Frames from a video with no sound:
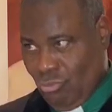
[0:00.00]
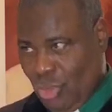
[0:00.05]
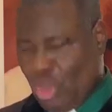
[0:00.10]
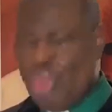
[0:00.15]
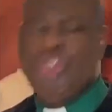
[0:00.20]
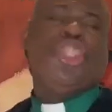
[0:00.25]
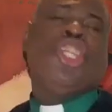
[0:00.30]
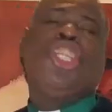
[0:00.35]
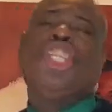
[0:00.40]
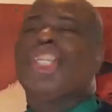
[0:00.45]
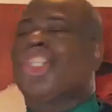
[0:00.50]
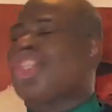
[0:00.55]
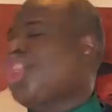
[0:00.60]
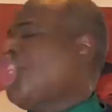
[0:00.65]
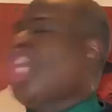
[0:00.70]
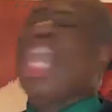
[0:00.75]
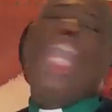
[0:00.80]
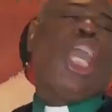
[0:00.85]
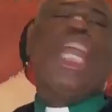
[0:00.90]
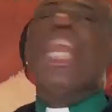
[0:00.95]
You need to
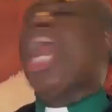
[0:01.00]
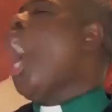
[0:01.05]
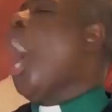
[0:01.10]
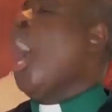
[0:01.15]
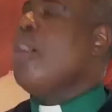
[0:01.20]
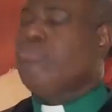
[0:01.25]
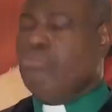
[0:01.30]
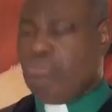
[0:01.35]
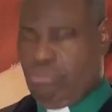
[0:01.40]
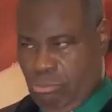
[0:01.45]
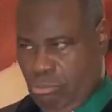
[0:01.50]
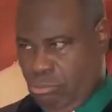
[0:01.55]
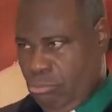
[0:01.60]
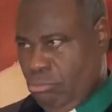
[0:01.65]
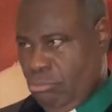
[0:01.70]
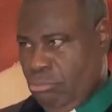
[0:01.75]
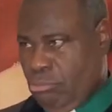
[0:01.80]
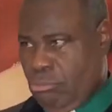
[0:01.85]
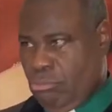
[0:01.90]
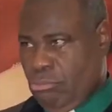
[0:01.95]
stand up
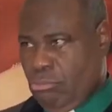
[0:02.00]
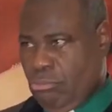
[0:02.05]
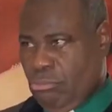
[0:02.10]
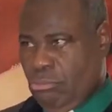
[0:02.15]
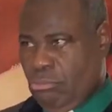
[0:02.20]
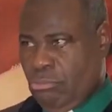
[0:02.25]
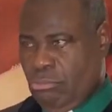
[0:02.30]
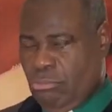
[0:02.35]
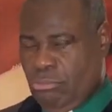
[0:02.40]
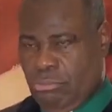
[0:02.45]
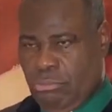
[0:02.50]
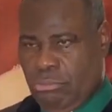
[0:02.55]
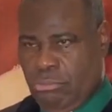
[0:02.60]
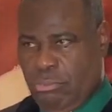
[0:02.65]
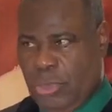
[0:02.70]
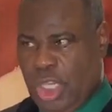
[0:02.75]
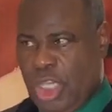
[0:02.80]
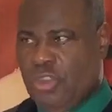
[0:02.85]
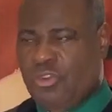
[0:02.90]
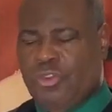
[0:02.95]

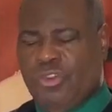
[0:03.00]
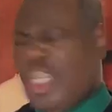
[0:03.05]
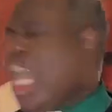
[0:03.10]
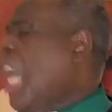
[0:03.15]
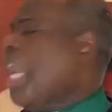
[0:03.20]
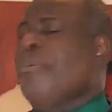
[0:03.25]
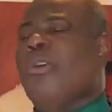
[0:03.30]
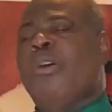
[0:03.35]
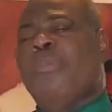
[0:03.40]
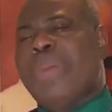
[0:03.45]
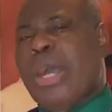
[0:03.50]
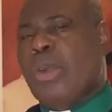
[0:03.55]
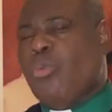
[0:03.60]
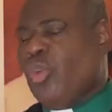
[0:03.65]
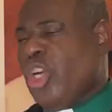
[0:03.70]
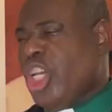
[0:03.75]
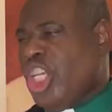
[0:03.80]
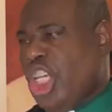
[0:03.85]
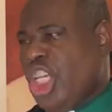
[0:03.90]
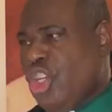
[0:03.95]
and tell him
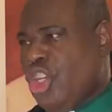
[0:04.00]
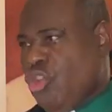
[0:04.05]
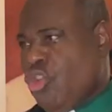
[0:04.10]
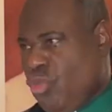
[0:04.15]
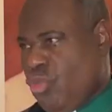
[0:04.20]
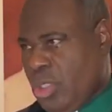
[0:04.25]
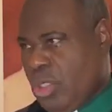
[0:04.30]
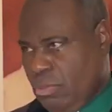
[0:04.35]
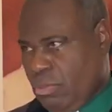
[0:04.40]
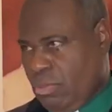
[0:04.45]
about what he's doing.